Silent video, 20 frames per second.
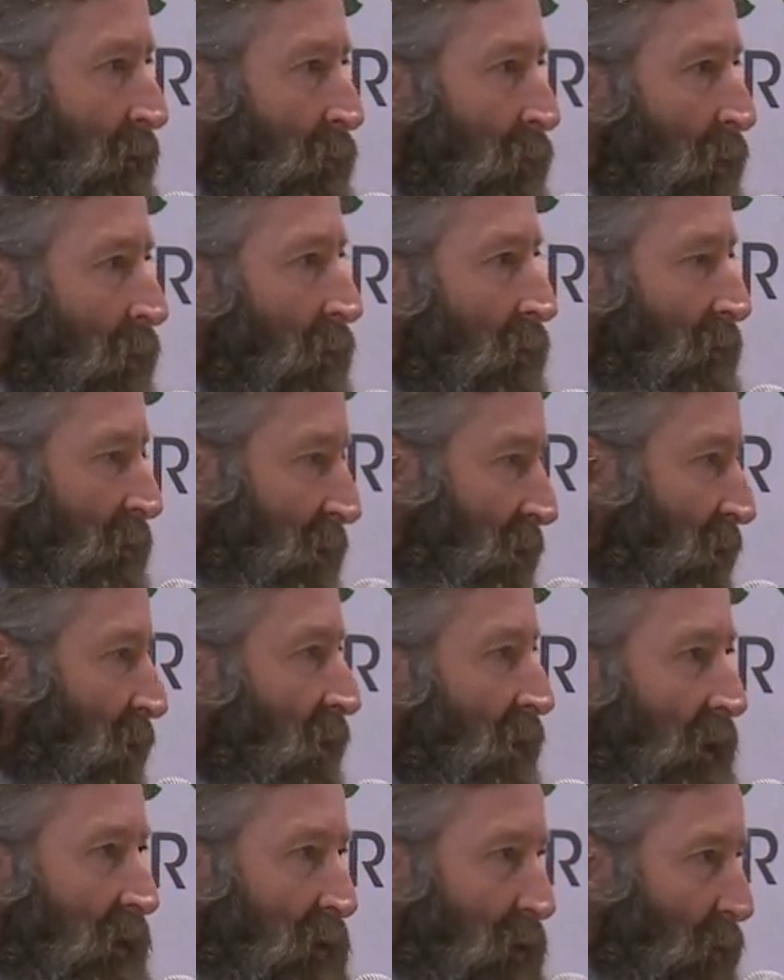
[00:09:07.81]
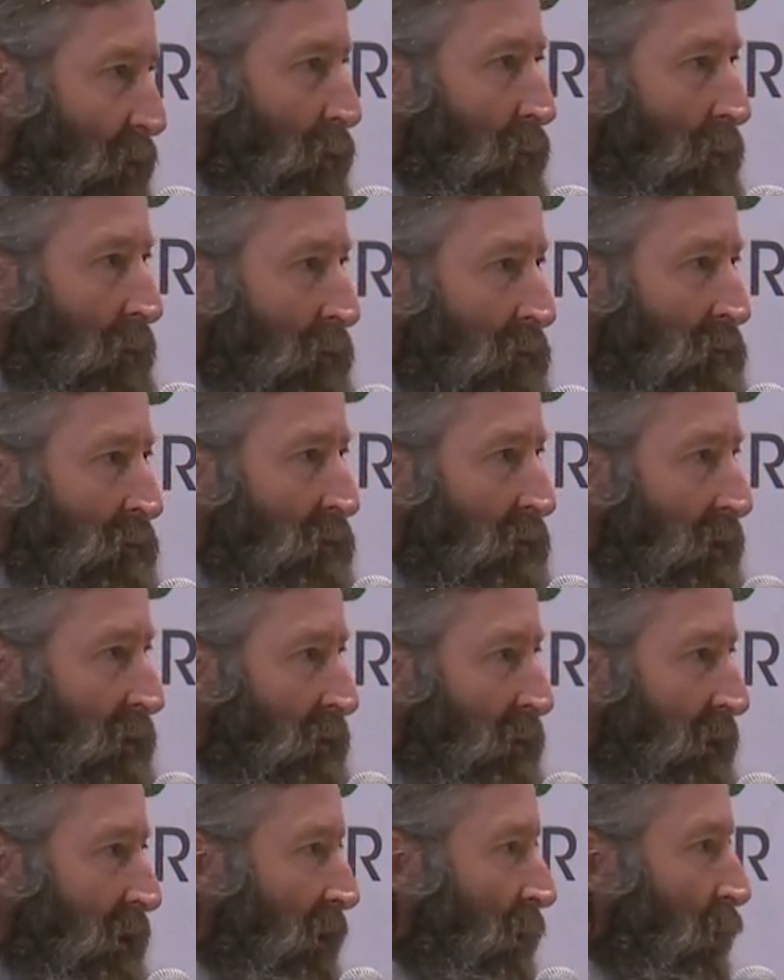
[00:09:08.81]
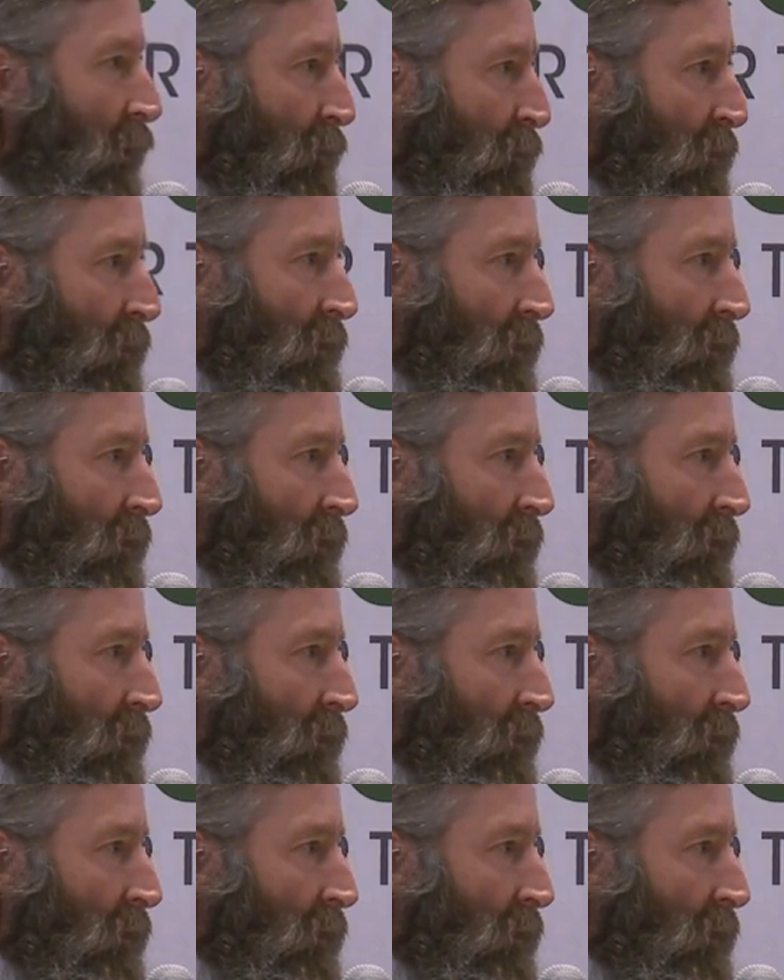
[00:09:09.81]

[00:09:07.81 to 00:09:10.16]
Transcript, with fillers: well, you lick your wounds and you get over